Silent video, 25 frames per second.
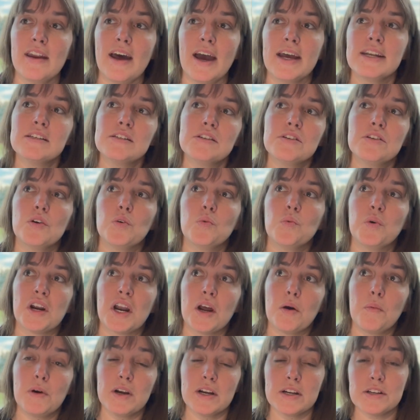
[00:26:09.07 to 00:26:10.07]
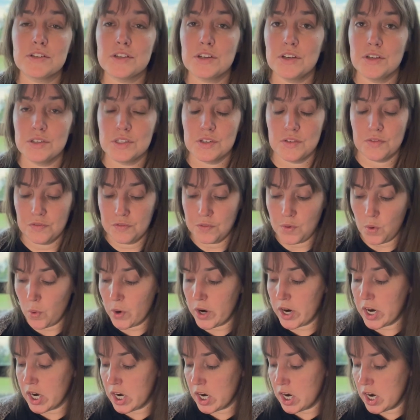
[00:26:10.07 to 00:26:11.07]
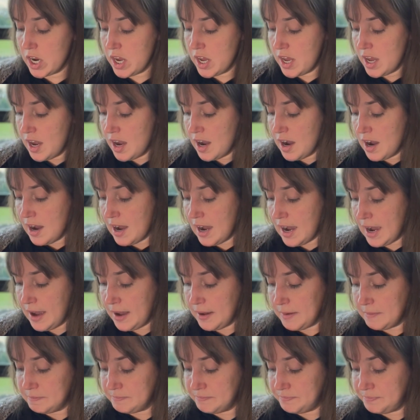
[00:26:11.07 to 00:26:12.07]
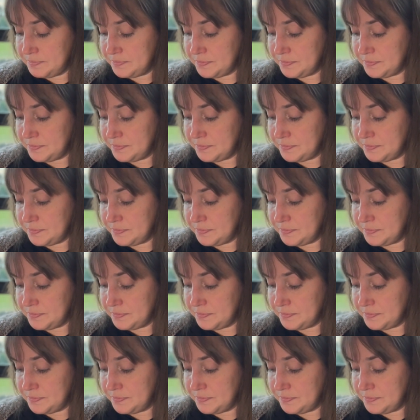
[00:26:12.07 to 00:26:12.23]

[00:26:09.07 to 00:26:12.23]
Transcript: I didn't know what I wanted to use it for, and